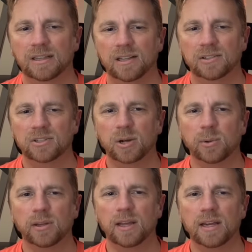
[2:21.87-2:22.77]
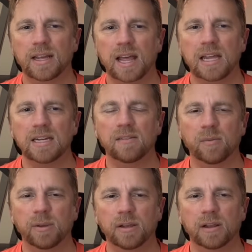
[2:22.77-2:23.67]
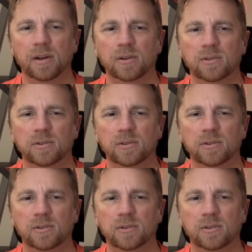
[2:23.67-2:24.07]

It's not really hitting any of the big letters.